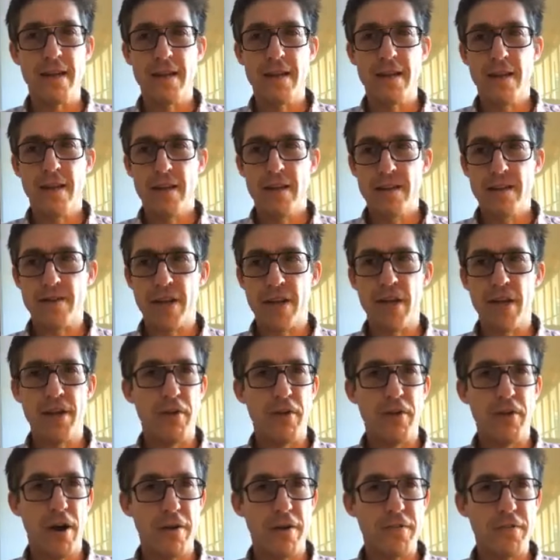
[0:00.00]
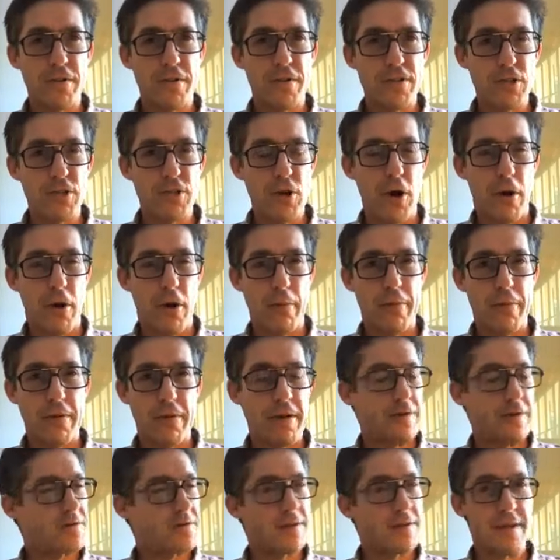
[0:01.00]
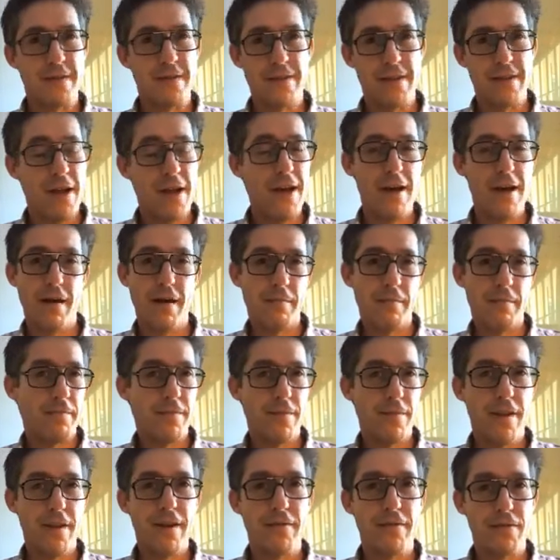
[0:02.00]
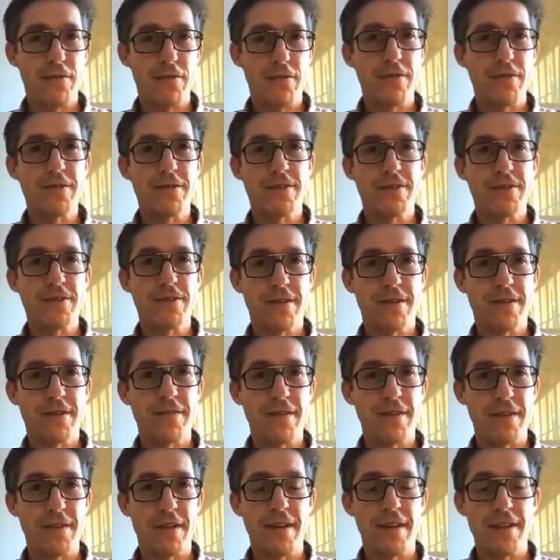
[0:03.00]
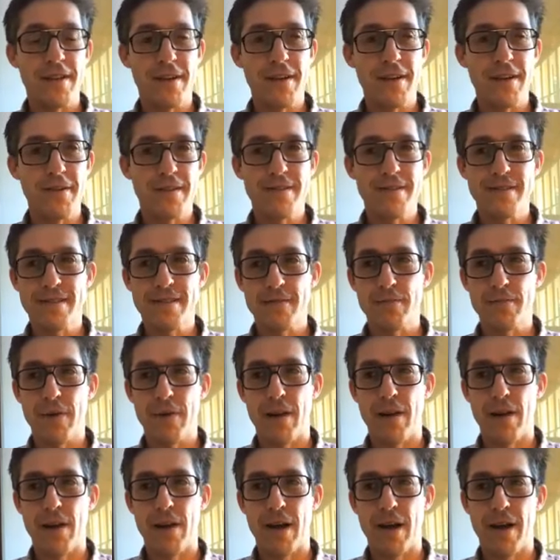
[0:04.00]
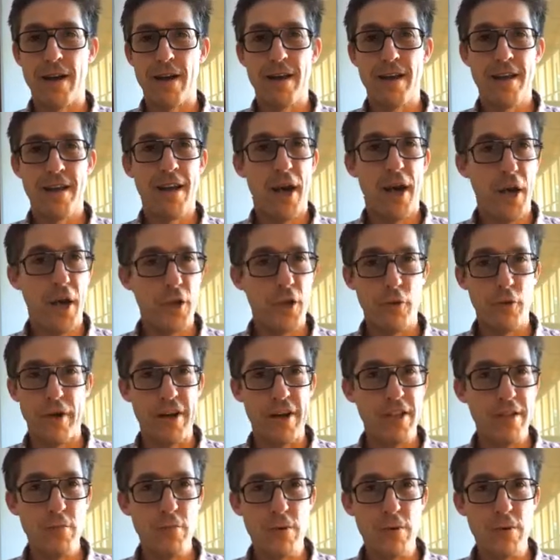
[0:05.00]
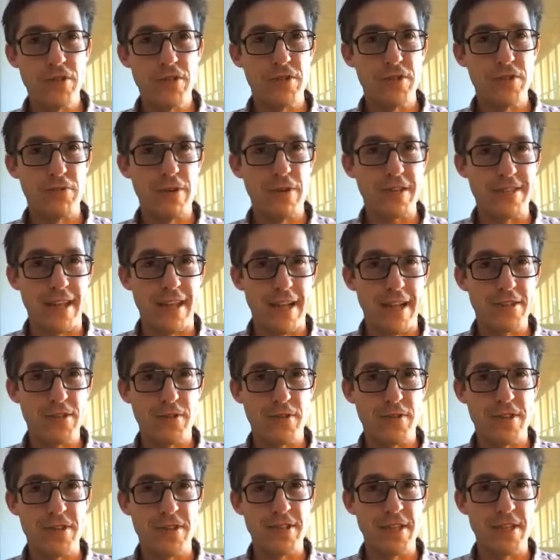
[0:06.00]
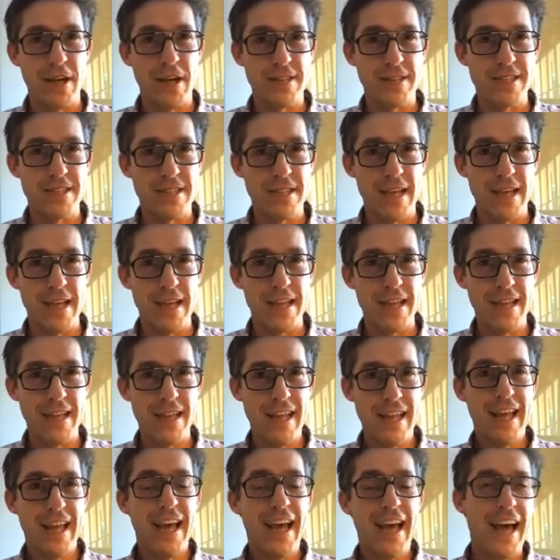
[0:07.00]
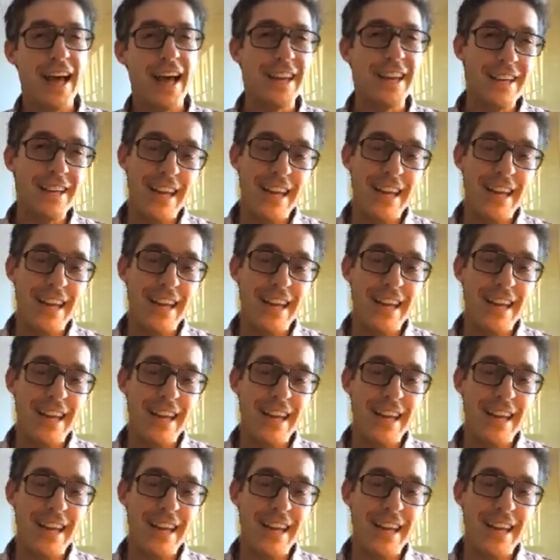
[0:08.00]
Yeah." So I hear you're after a job, and I was like, "Yeah, yeah, of course, definitely." You know, and said, "Well, are you ready? Where's your rucksack? Do you want to start today?" And